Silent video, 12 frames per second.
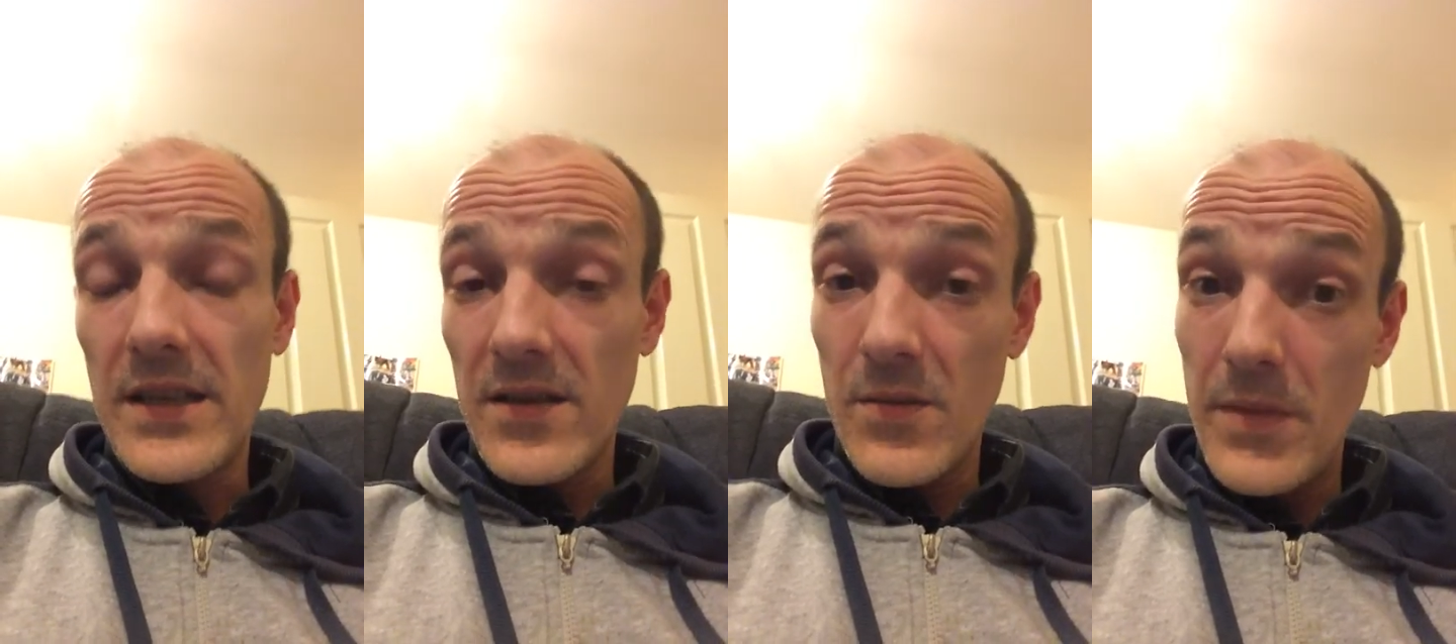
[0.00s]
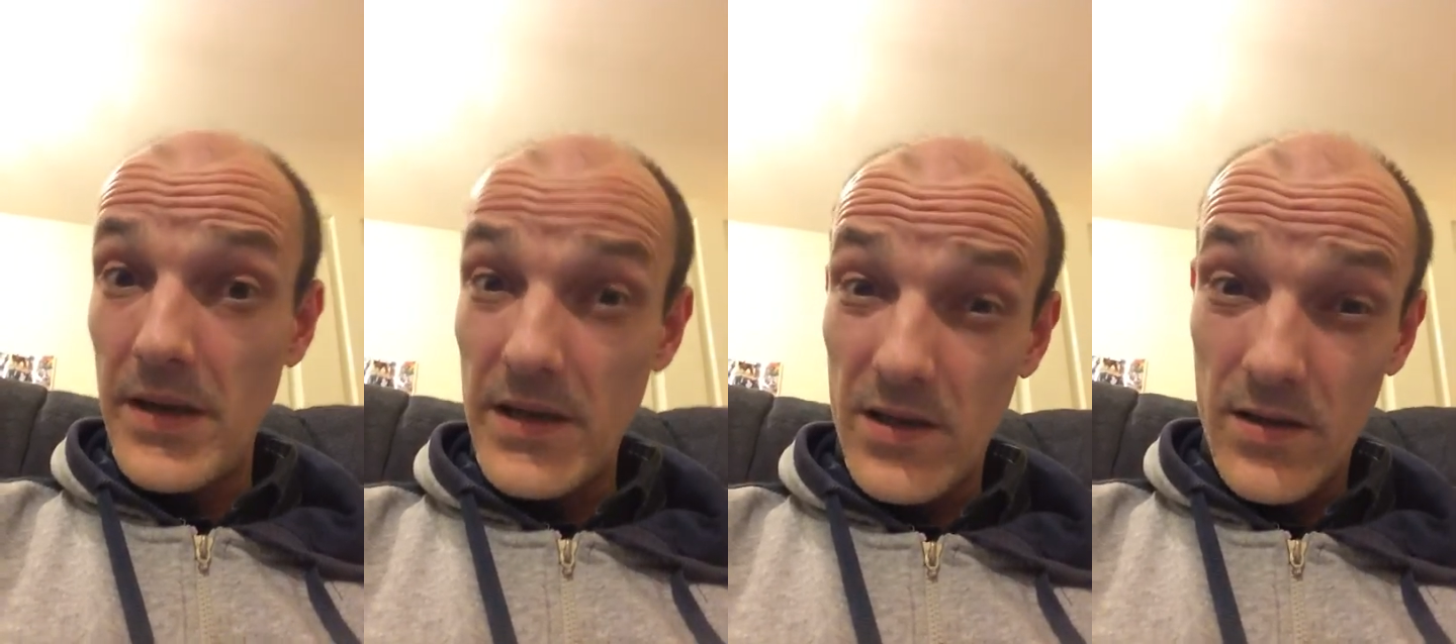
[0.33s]
it doesn't
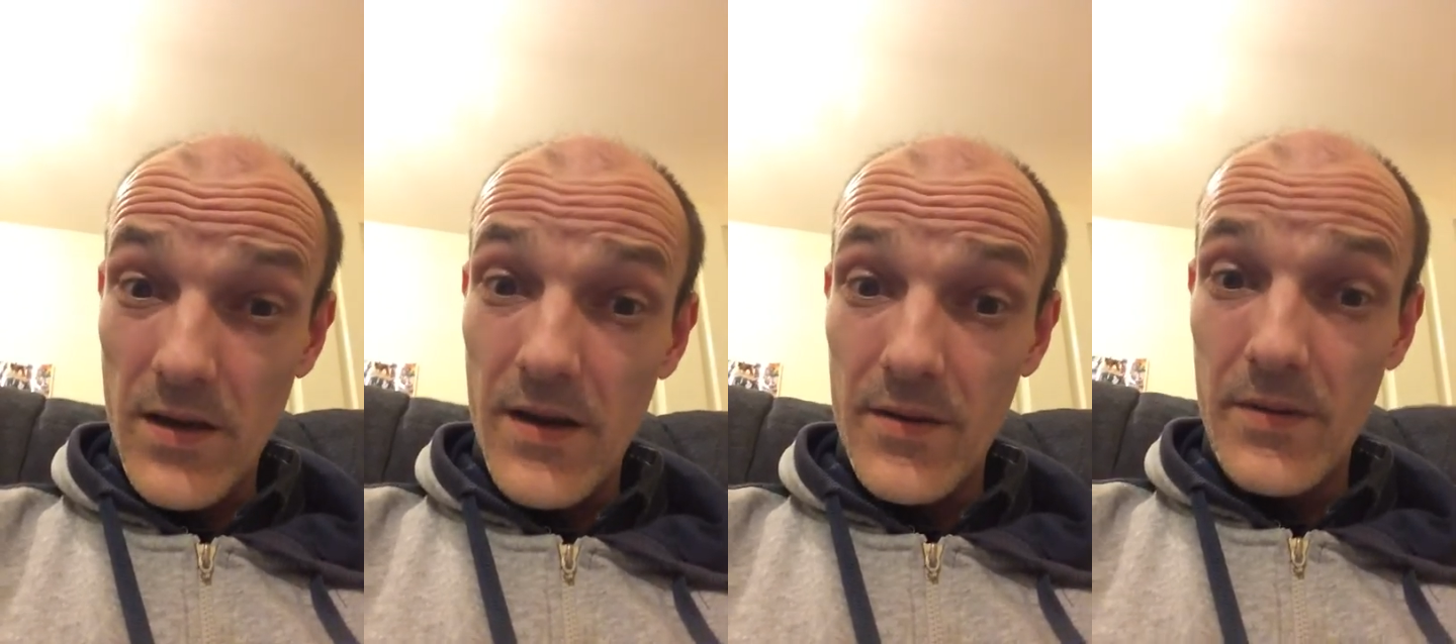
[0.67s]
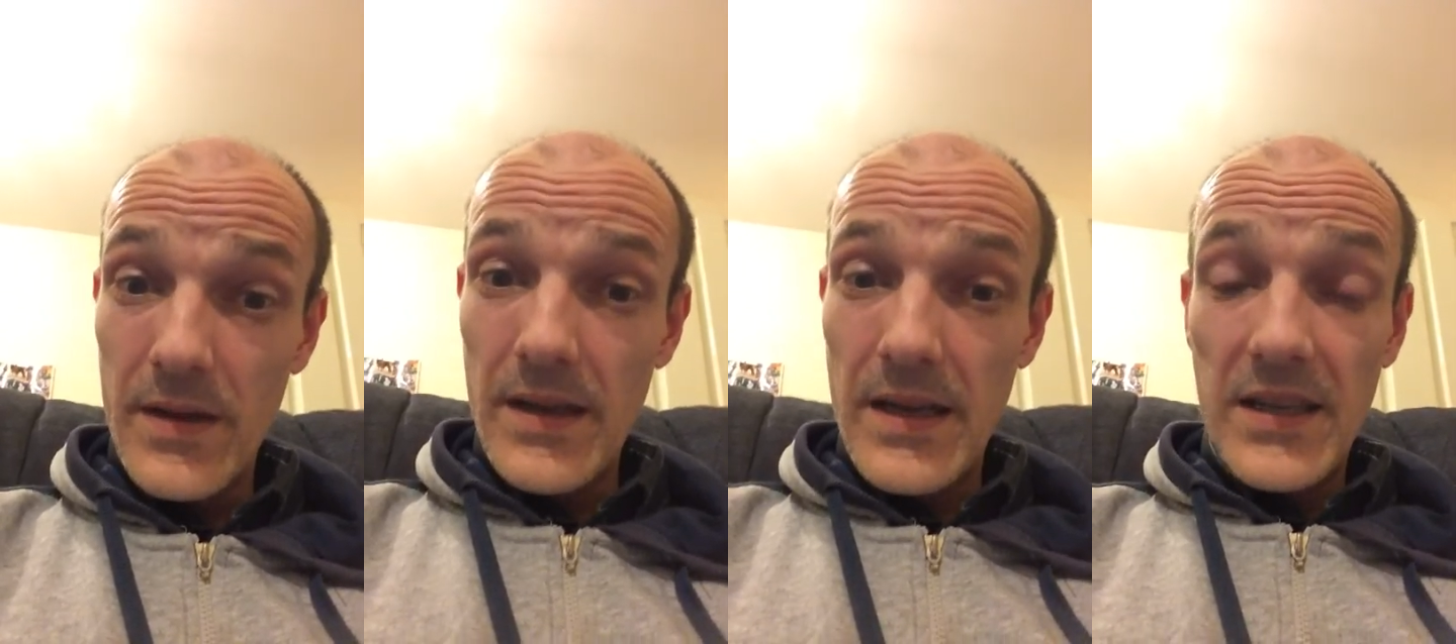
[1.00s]
mean it's so.
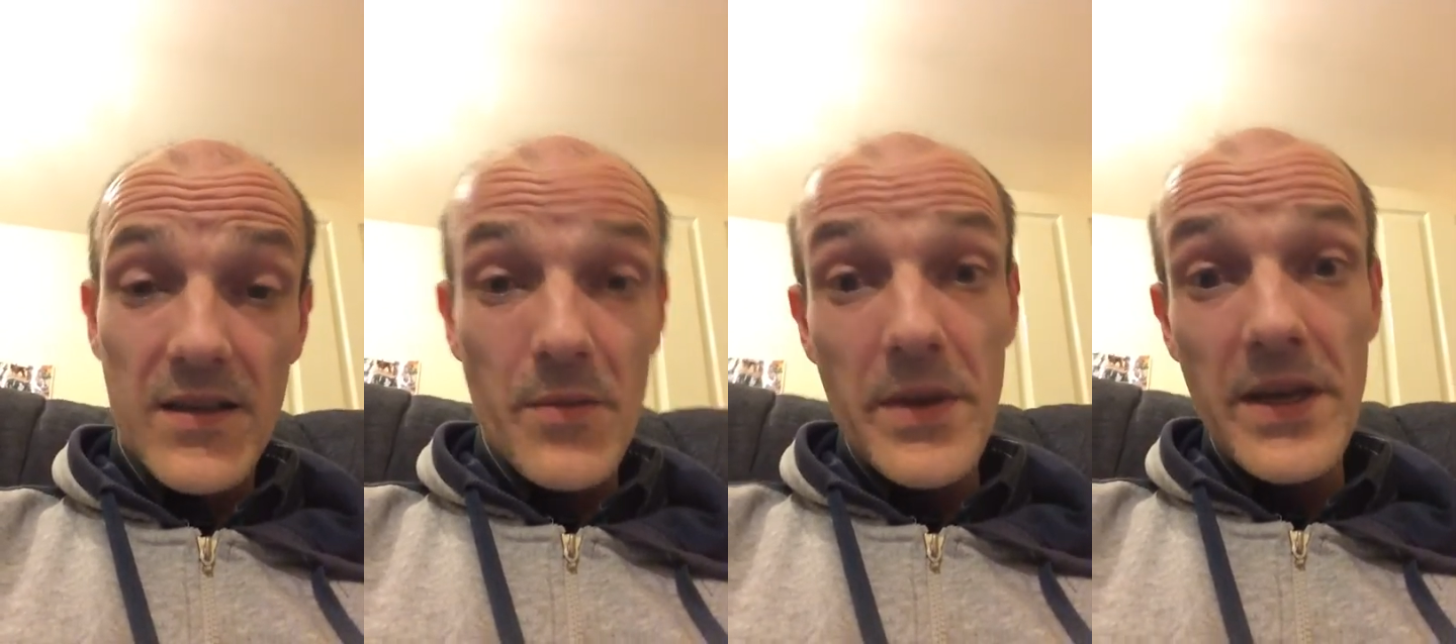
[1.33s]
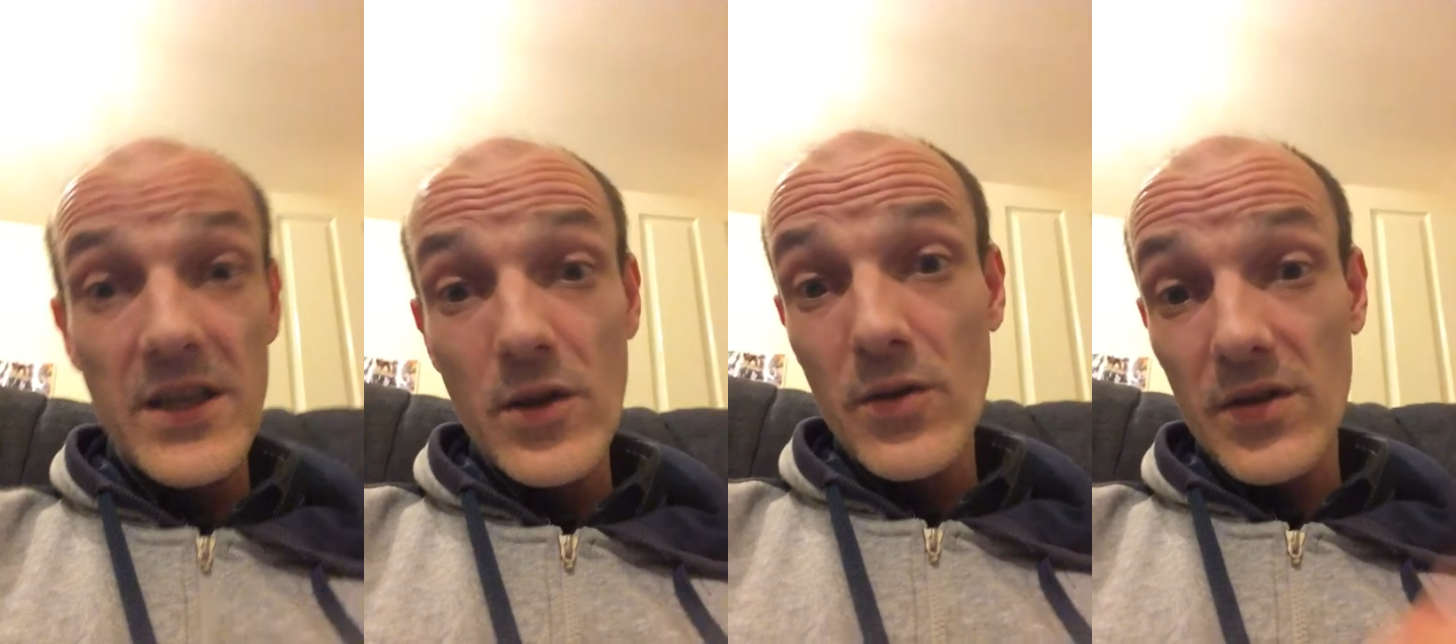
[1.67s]
Doesn't mean
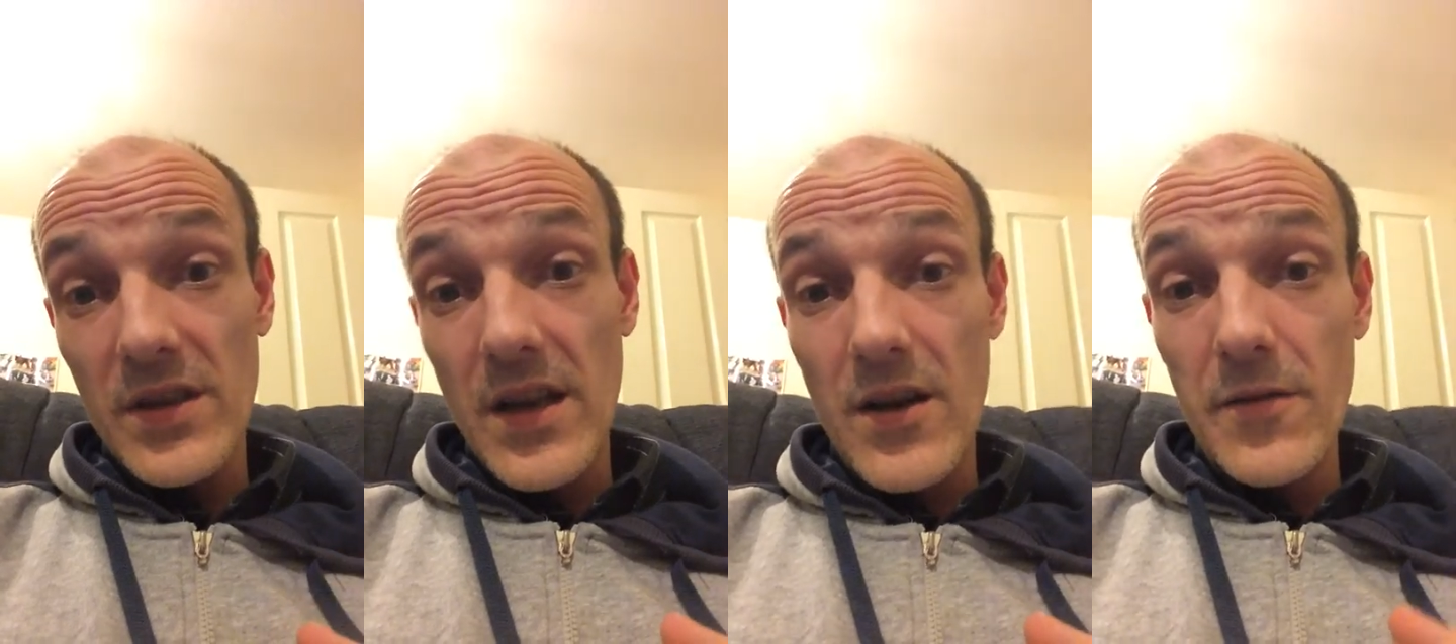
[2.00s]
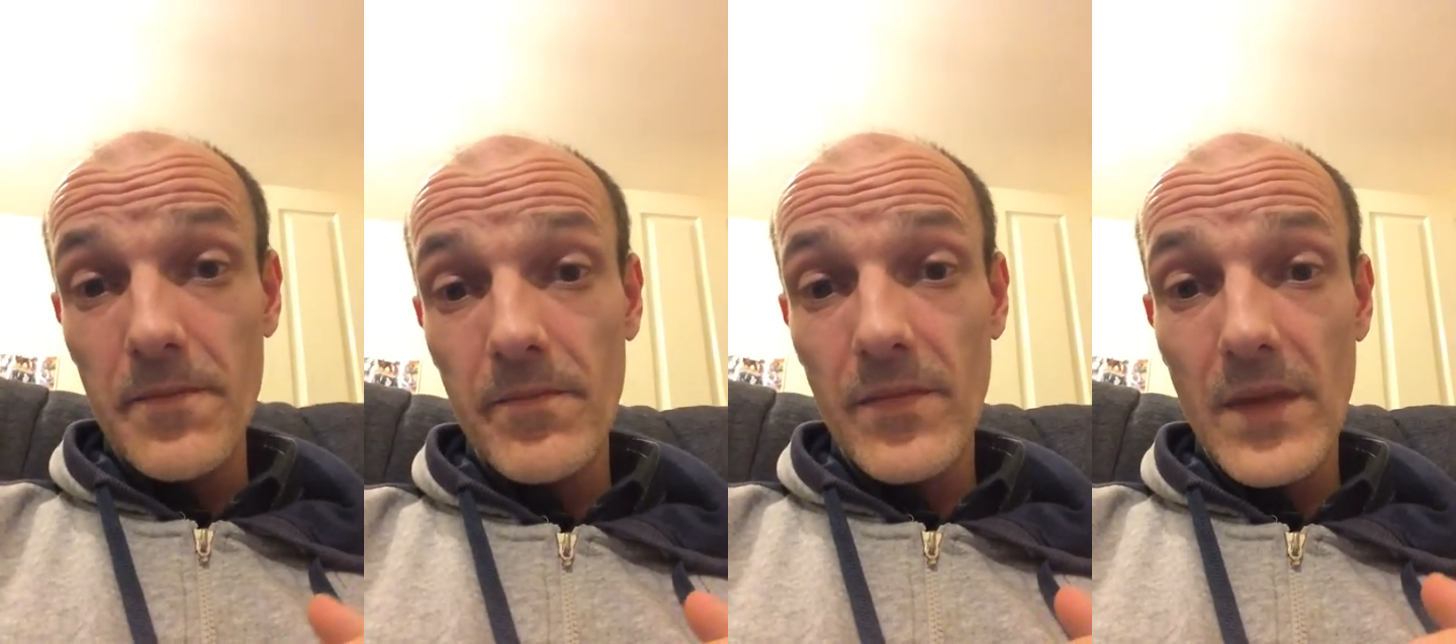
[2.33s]
it's not so.